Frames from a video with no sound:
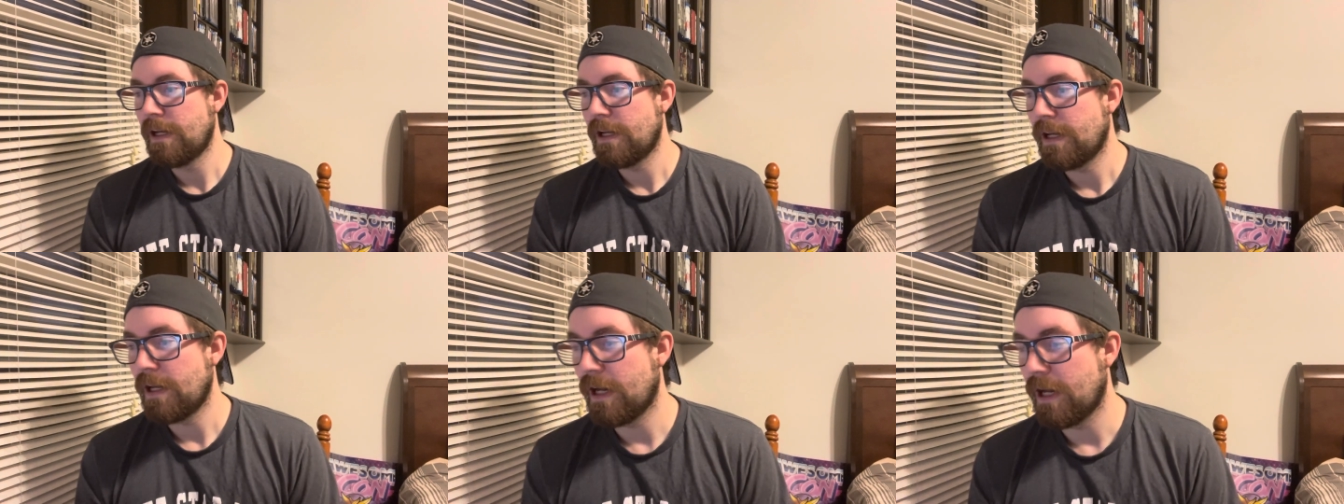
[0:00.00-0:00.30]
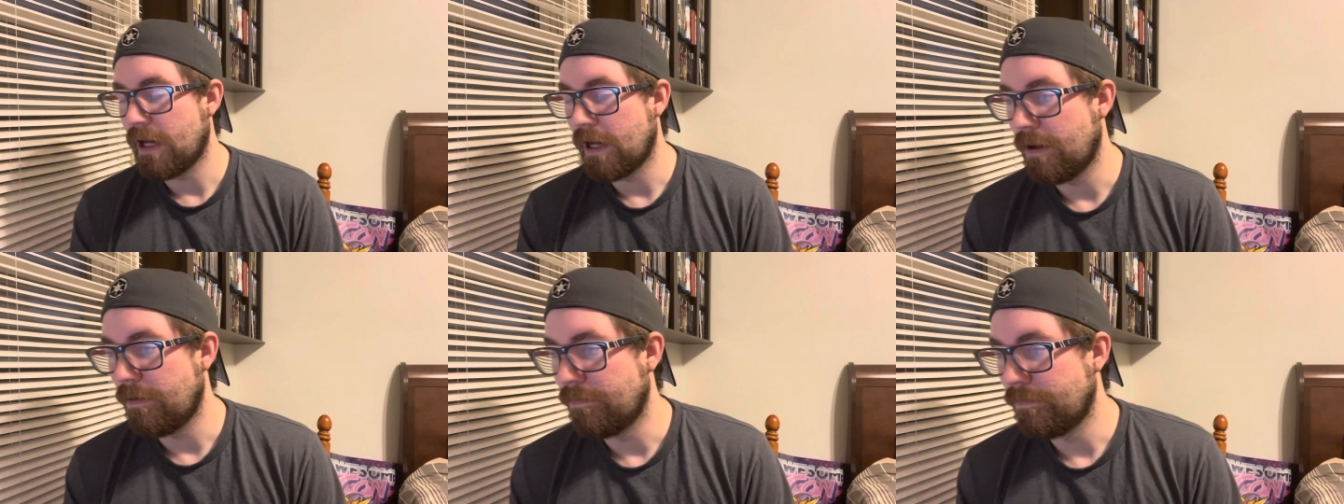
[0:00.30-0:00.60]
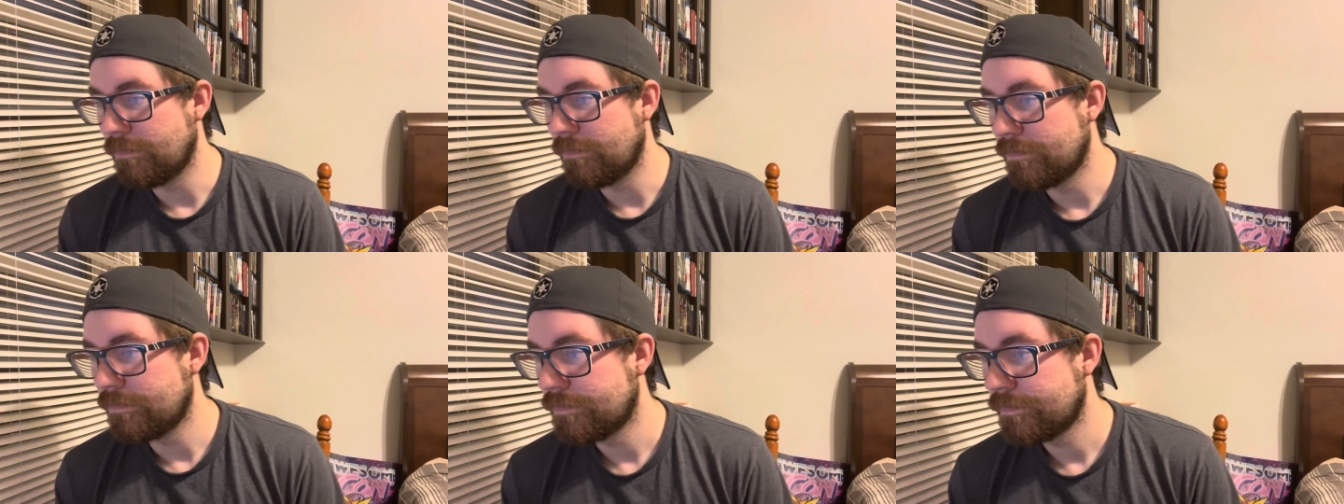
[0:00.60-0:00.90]
the
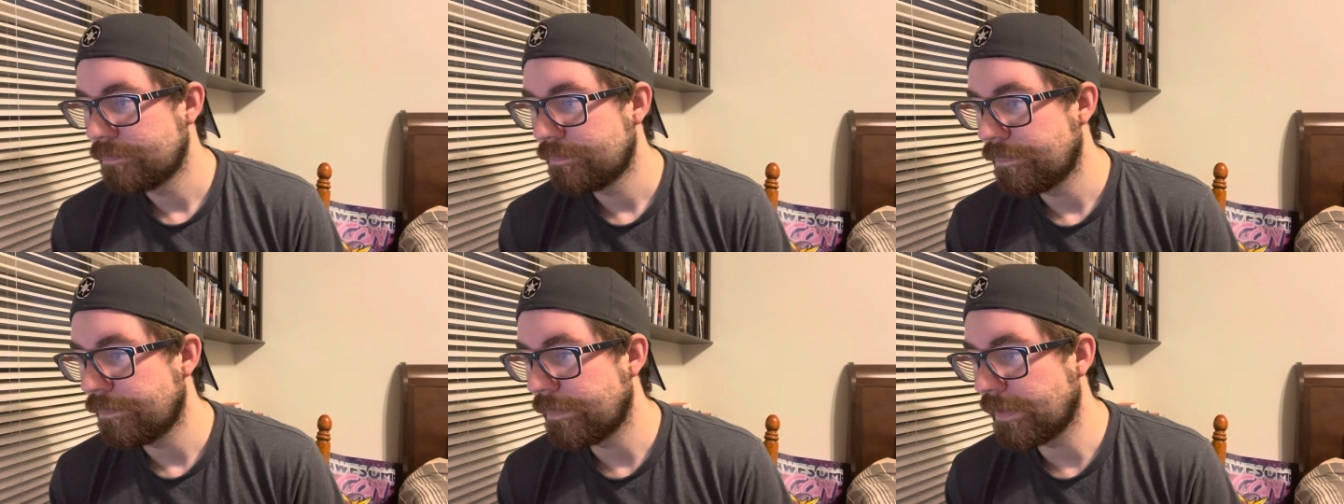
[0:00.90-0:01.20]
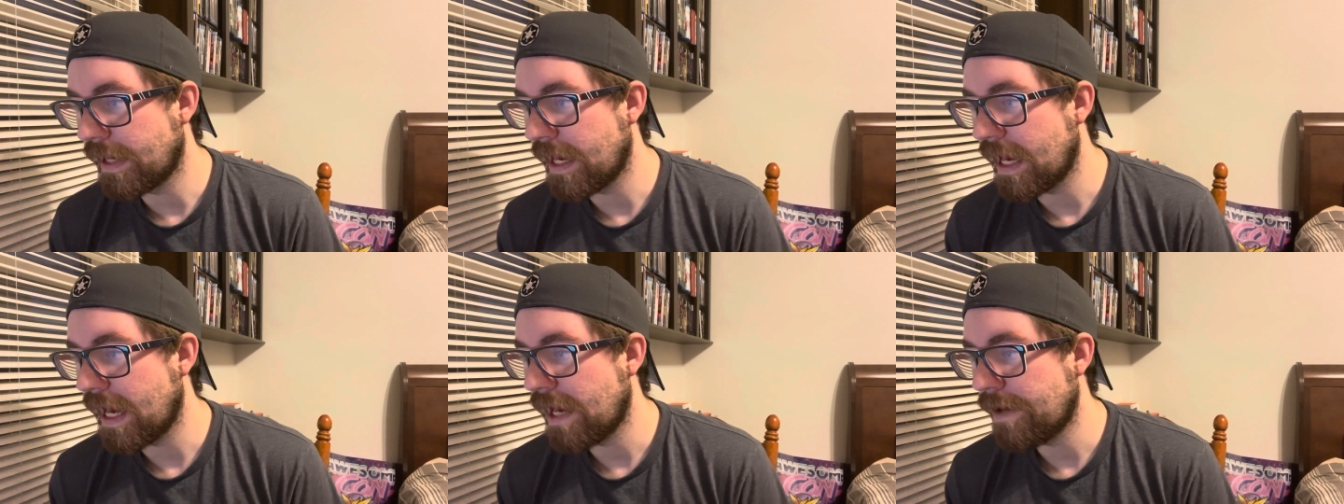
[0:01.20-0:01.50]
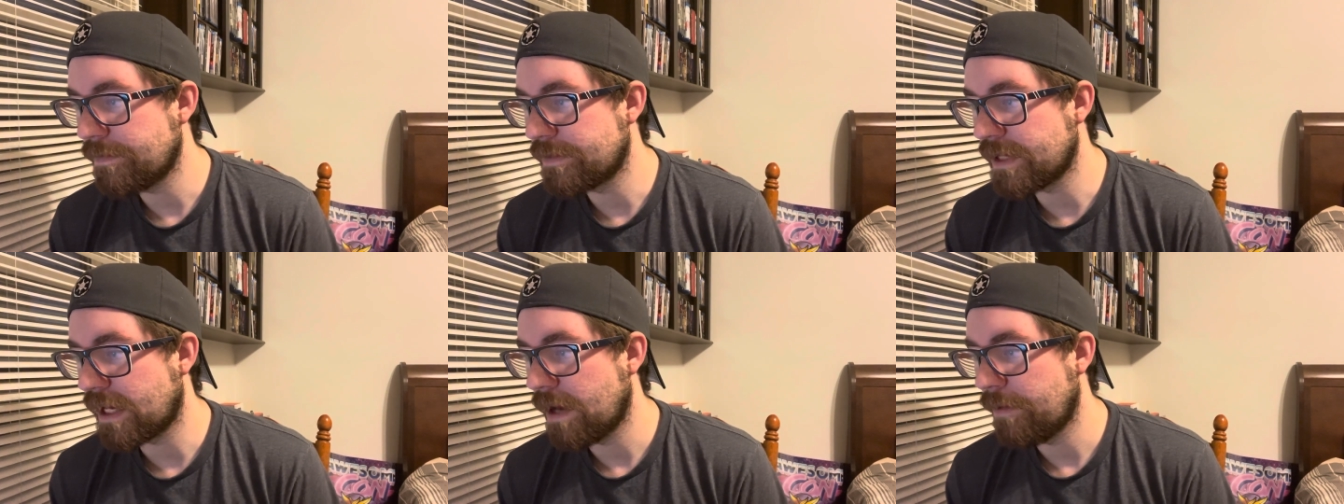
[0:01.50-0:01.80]

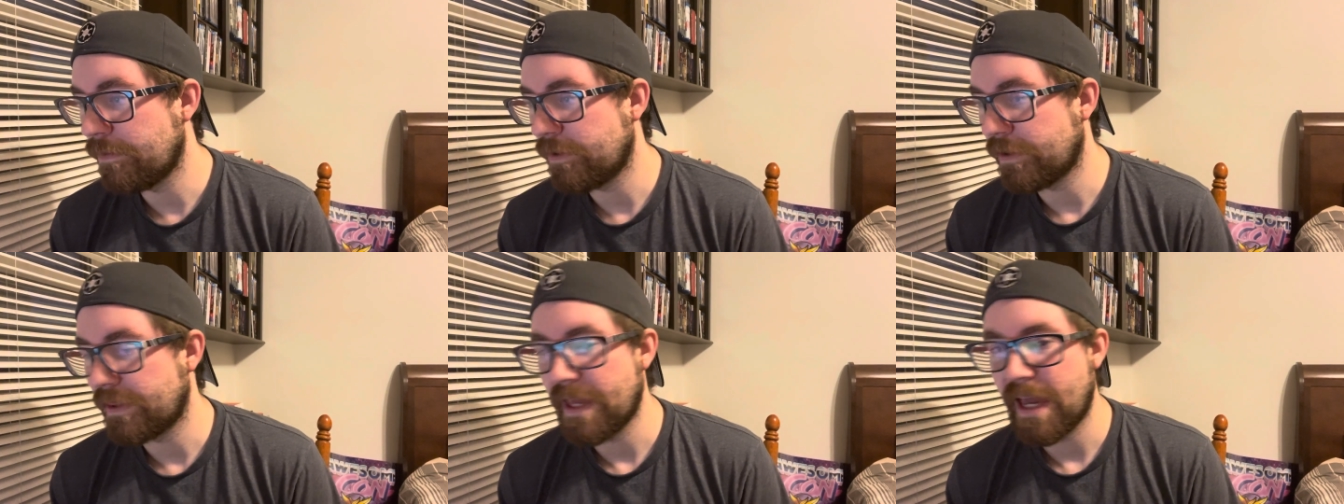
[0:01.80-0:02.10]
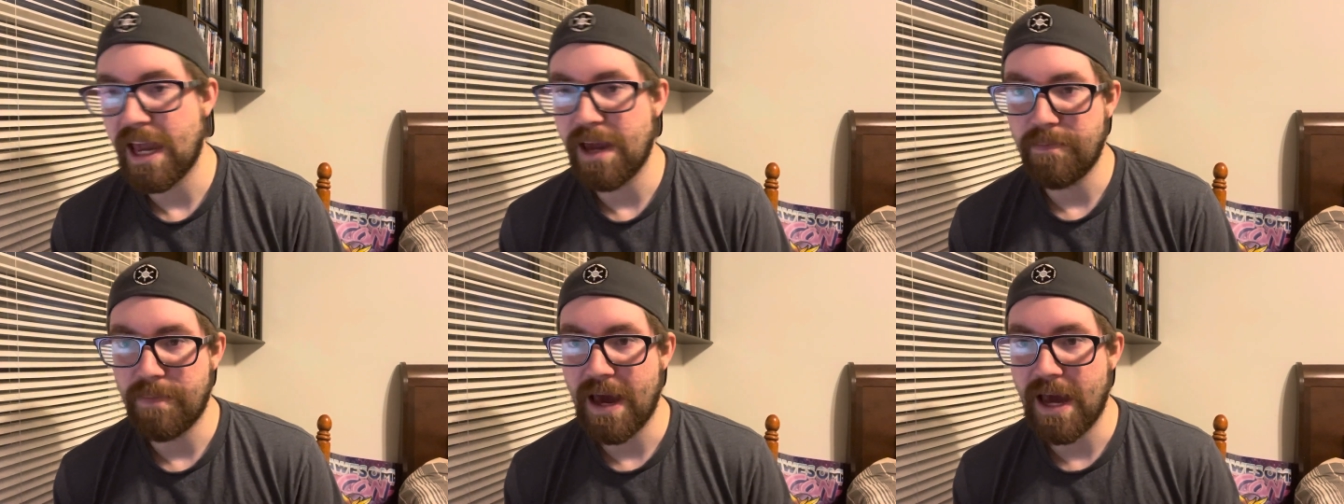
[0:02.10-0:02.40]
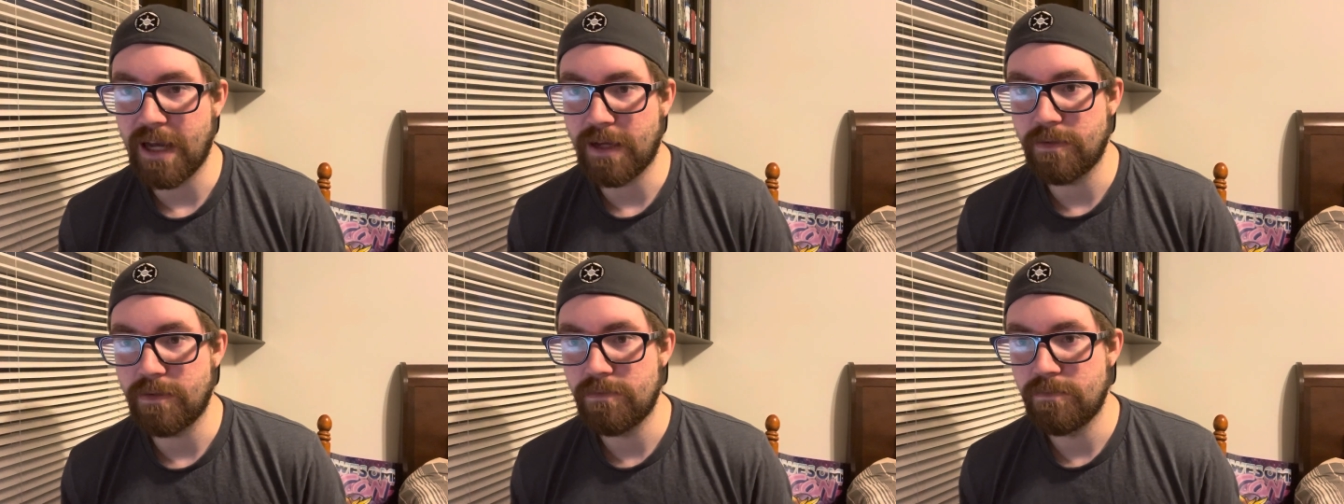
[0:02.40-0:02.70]
games that come with the
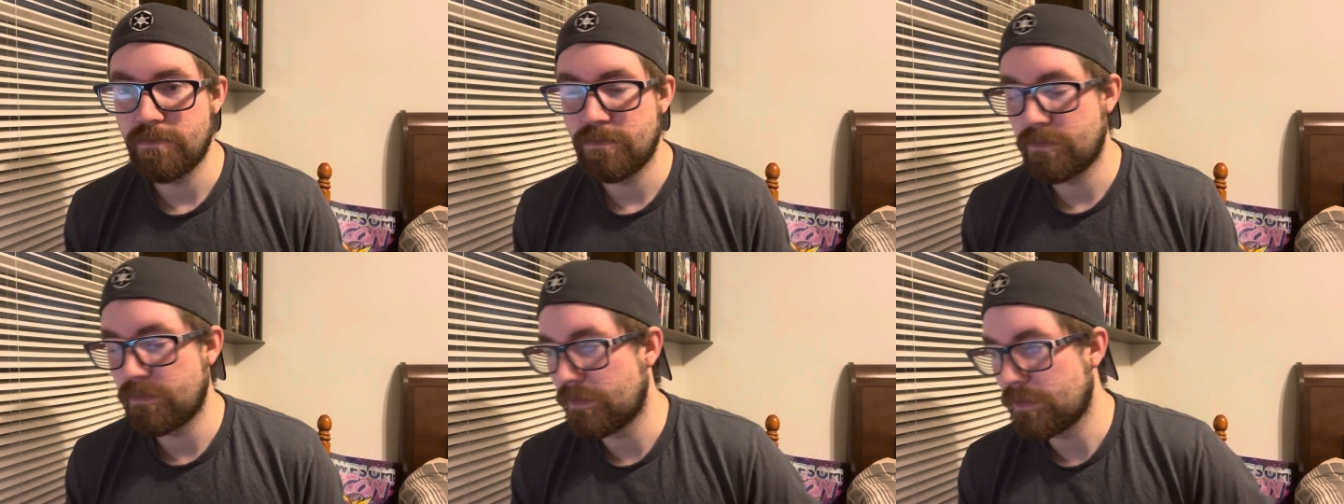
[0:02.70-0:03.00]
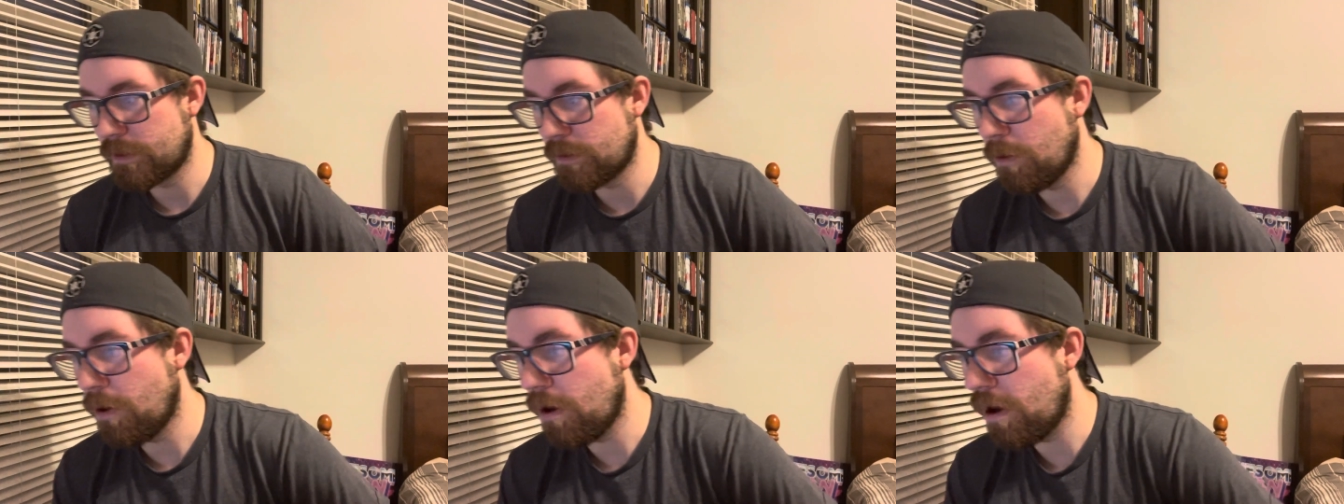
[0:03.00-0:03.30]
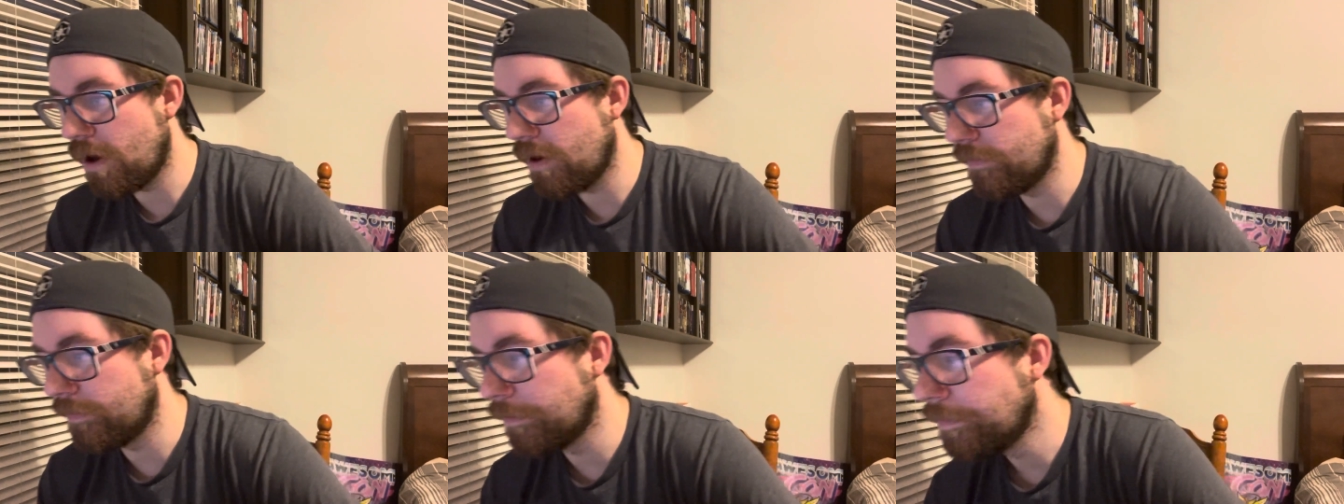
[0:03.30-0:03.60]
8-pack, so
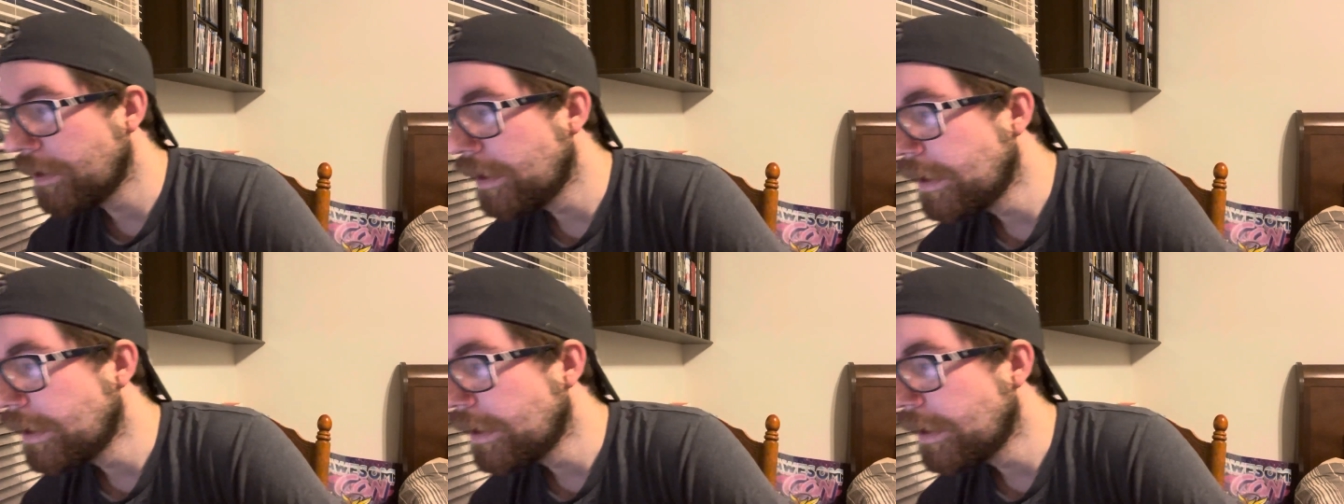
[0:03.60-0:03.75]
all of them,